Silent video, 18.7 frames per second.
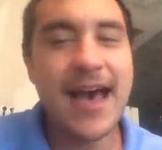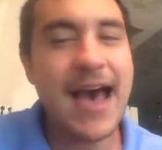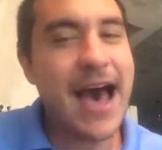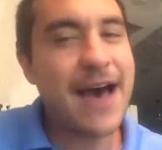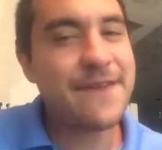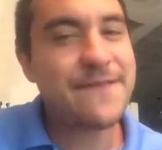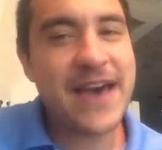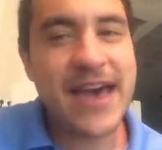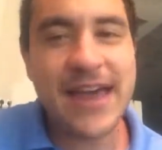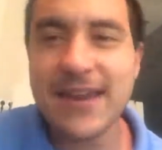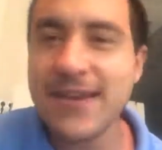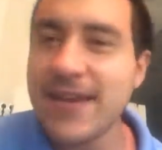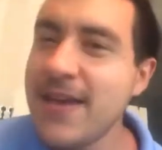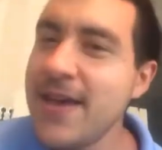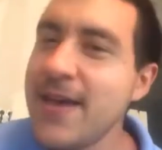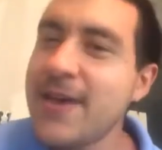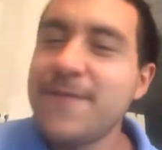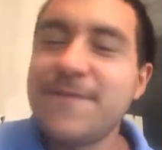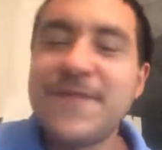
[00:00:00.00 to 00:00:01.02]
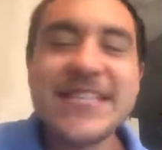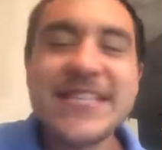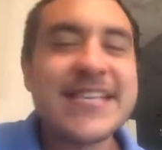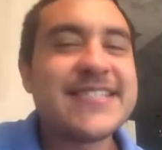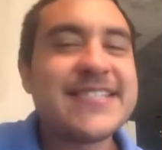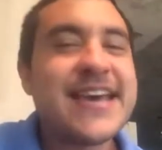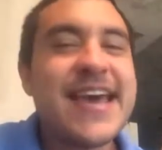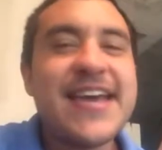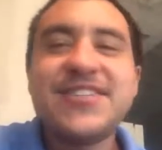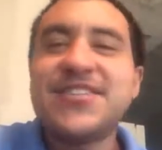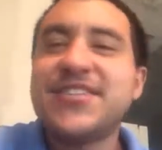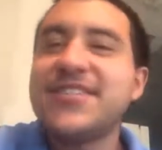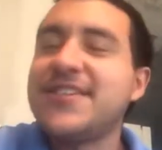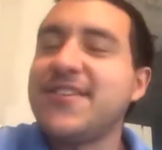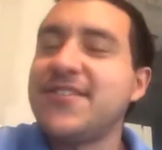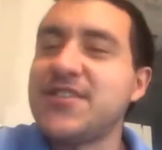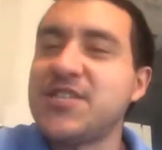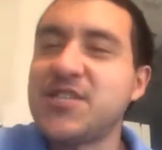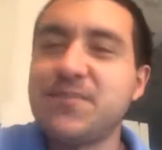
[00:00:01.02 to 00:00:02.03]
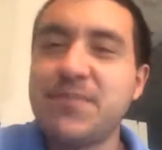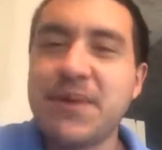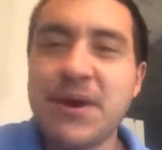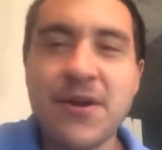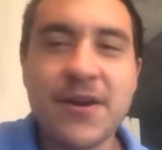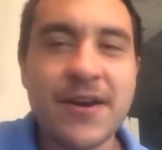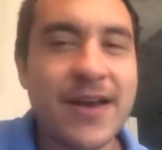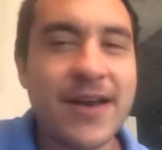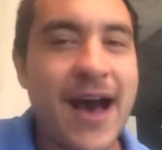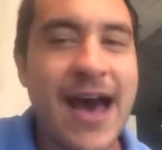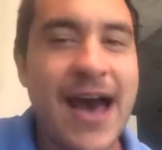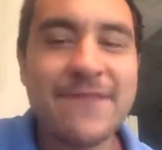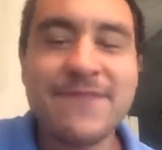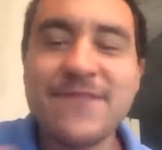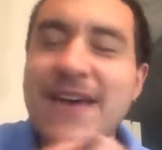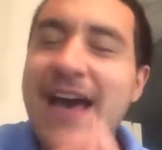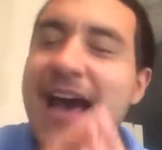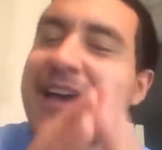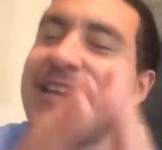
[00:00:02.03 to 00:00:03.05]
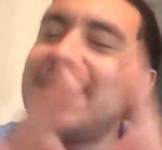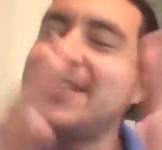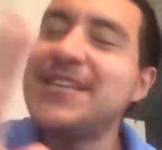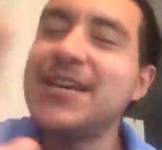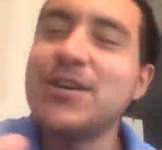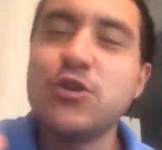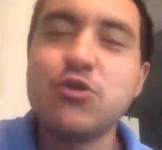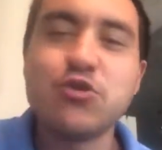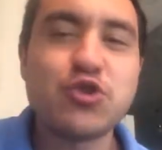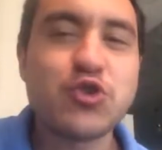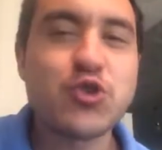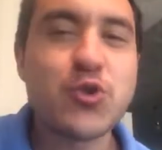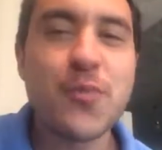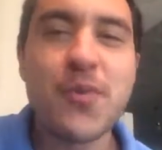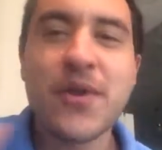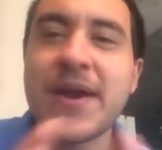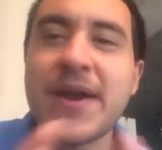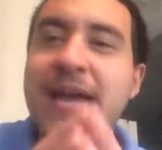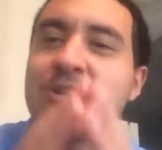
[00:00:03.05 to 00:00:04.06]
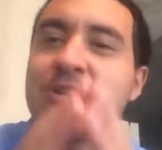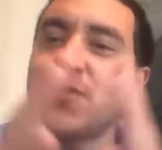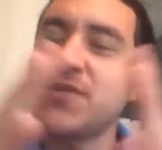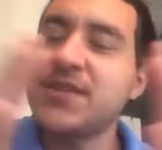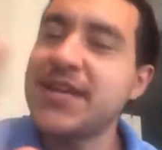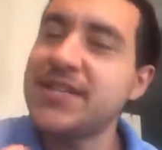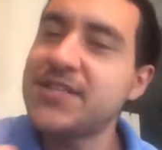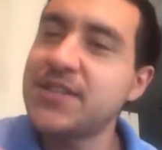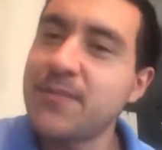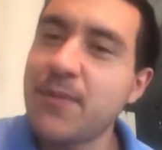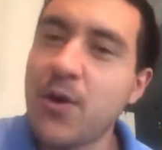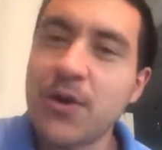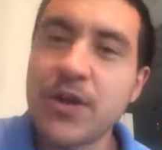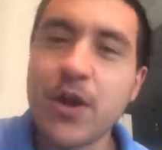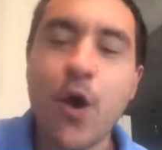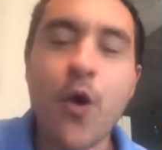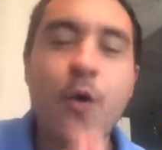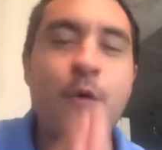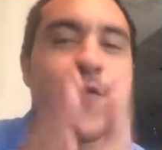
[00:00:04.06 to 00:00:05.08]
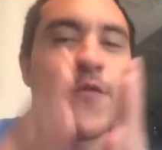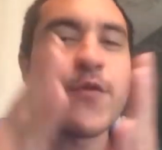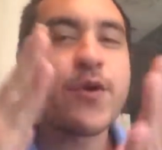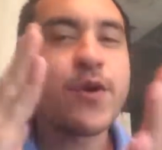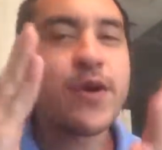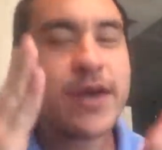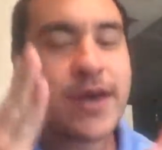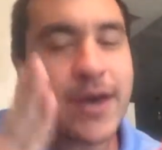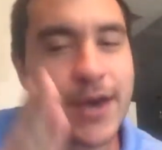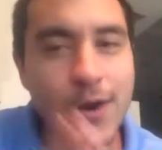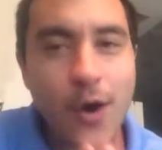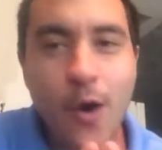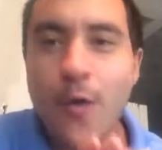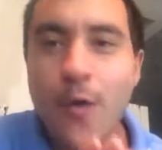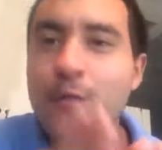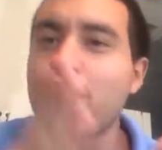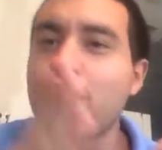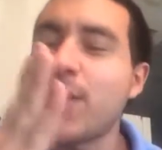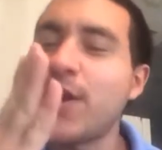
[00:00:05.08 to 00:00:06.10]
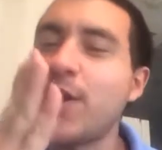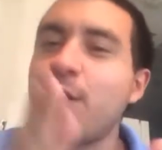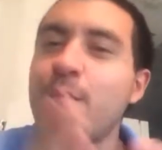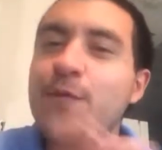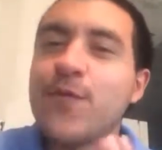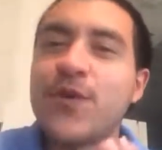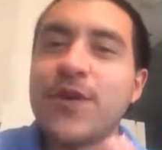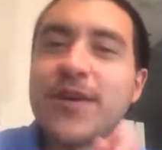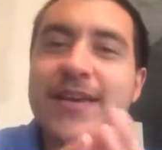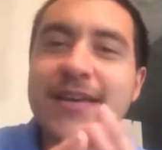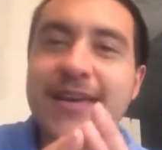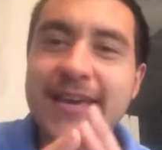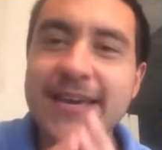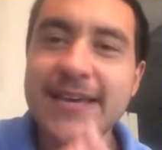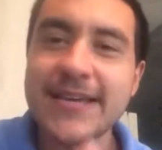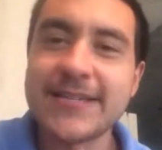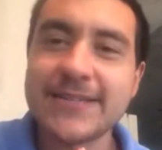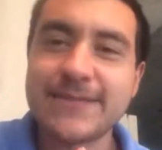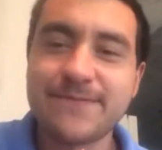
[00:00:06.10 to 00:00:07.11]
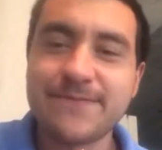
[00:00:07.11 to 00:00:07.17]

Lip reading: I've had visitations in the spirit. God, I can tell you supernatural testimony over and over and over again.